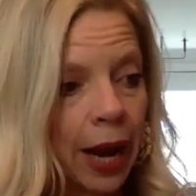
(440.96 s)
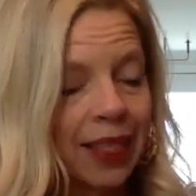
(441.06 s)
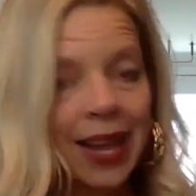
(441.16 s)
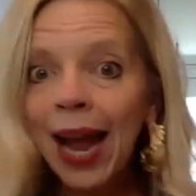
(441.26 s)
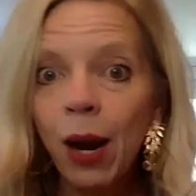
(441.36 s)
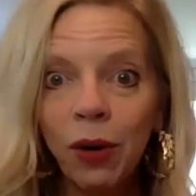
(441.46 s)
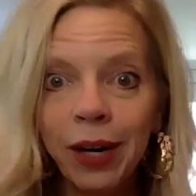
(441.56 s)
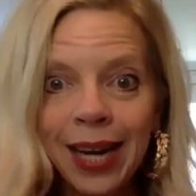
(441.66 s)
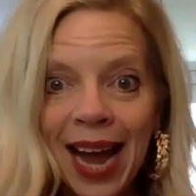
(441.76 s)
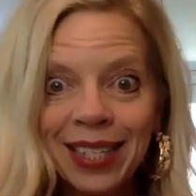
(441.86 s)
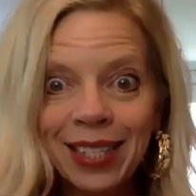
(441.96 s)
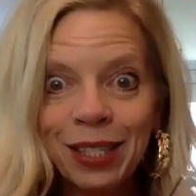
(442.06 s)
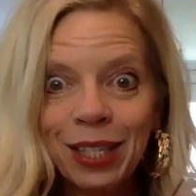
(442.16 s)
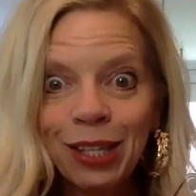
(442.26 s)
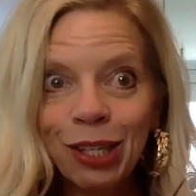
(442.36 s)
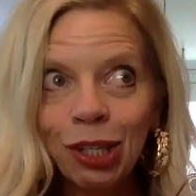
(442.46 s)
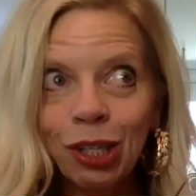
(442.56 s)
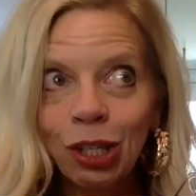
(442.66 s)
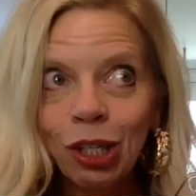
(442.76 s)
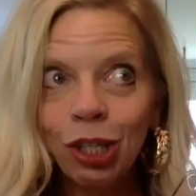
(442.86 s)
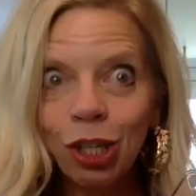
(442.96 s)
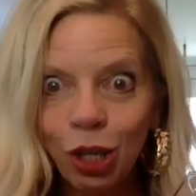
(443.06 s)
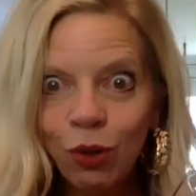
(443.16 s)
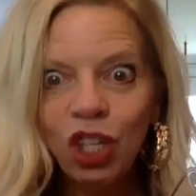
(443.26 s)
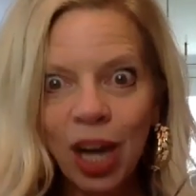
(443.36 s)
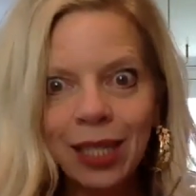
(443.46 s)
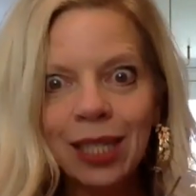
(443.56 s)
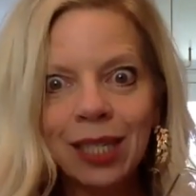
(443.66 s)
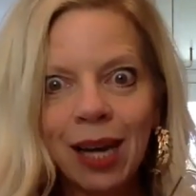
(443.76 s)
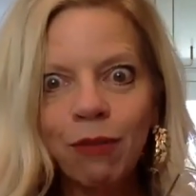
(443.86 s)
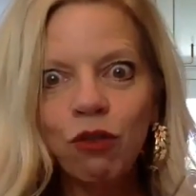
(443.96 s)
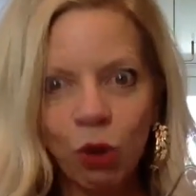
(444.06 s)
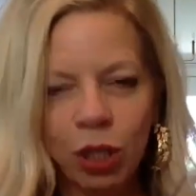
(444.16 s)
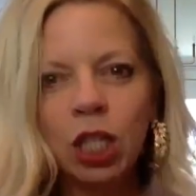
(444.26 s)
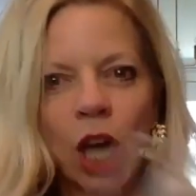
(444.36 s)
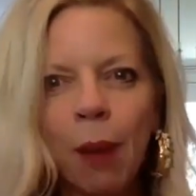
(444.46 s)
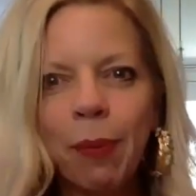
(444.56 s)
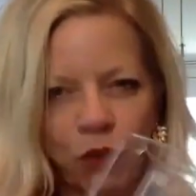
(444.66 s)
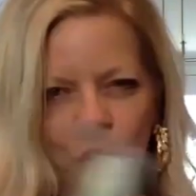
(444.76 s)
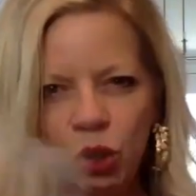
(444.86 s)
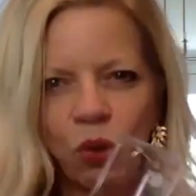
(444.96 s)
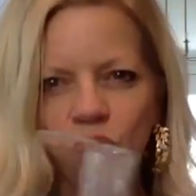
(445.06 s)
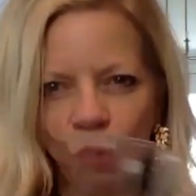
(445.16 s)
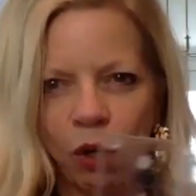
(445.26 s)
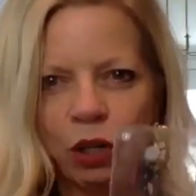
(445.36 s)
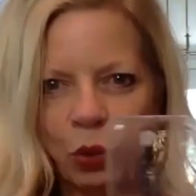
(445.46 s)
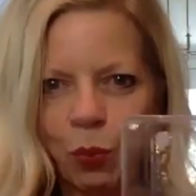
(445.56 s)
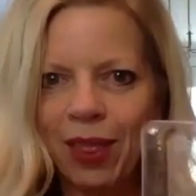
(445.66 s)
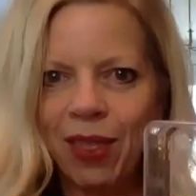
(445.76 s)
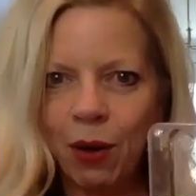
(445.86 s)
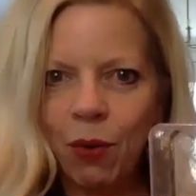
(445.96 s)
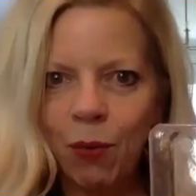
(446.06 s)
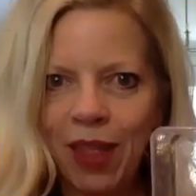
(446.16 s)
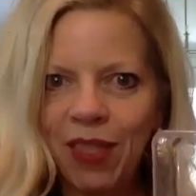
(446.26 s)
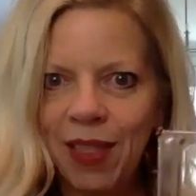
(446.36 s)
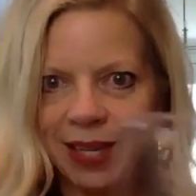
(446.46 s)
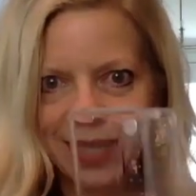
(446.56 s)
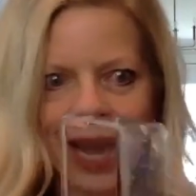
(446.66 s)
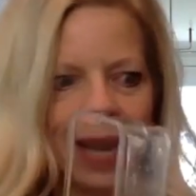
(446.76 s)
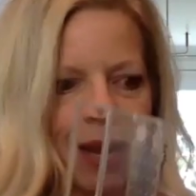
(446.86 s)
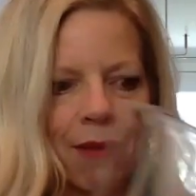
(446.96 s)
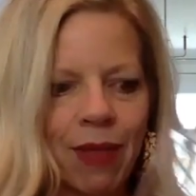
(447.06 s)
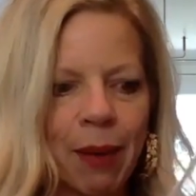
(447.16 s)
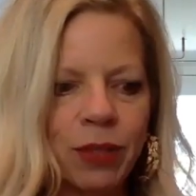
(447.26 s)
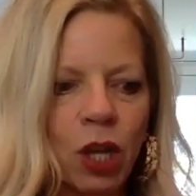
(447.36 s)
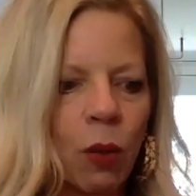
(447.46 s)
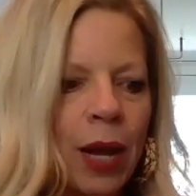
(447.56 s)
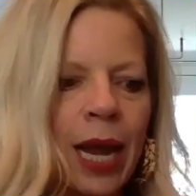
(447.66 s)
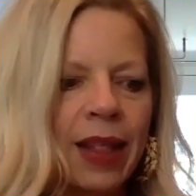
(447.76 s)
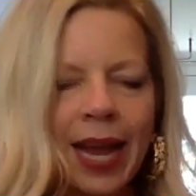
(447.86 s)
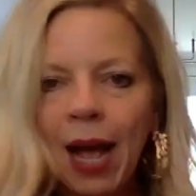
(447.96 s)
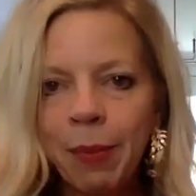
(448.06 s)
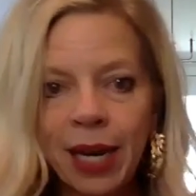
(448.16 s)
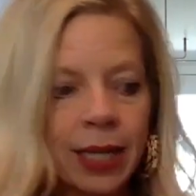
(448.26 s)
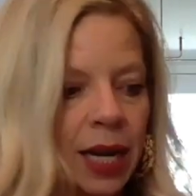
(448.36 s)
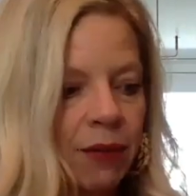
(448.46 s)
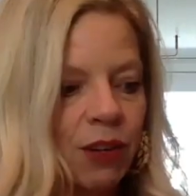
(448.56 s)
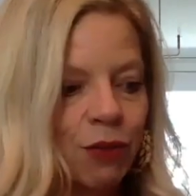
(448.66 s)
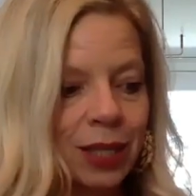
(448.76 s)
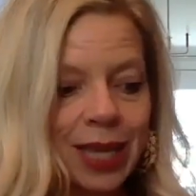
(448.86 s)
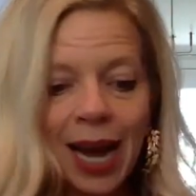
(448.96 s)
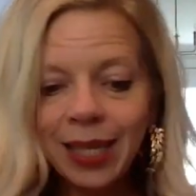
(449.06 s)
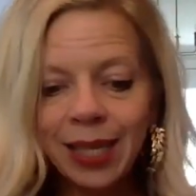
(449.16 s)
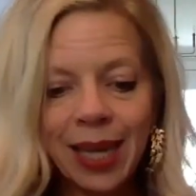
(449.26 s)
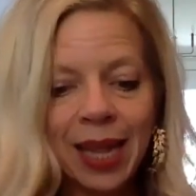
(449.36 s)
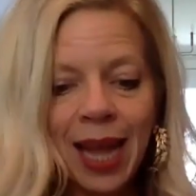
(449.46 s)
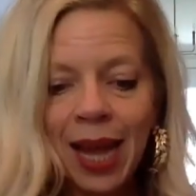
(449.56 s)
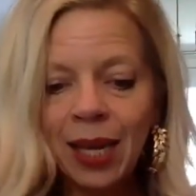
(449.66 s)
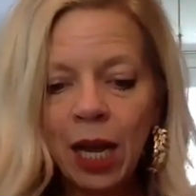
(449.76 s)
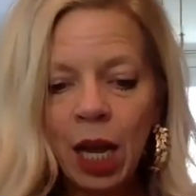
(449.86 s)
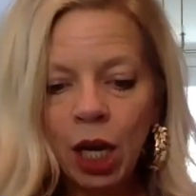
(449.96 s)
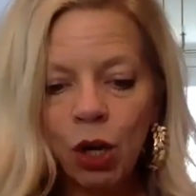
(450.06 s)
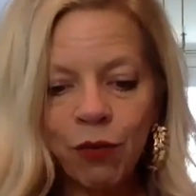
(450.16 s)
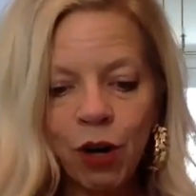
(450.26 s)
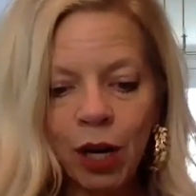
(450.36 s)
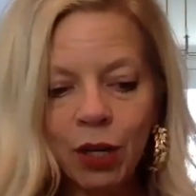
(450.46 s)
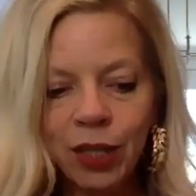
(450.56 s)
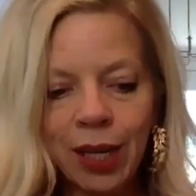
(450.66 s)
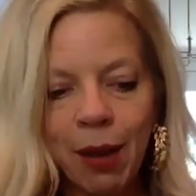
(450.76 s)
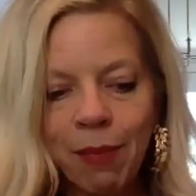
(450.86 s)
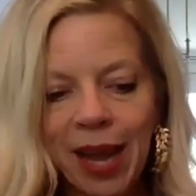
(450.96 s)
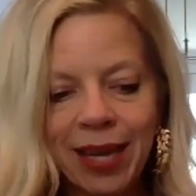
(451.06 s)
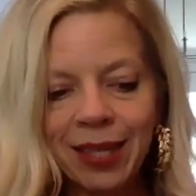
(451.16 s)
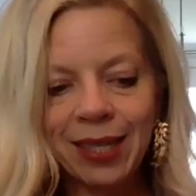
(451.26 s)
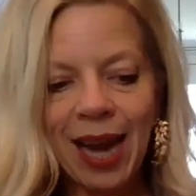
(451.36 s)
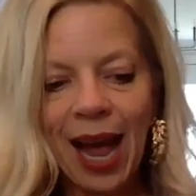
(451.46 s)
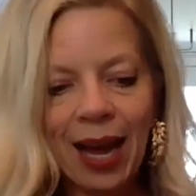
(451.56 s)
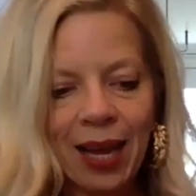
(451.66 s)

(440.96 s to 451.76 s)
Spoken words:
think I organized 2 chests of drawers, the top of 2 drawers with the set of them. So they come in a ton of different sizes, and then, if you're not using them, they stack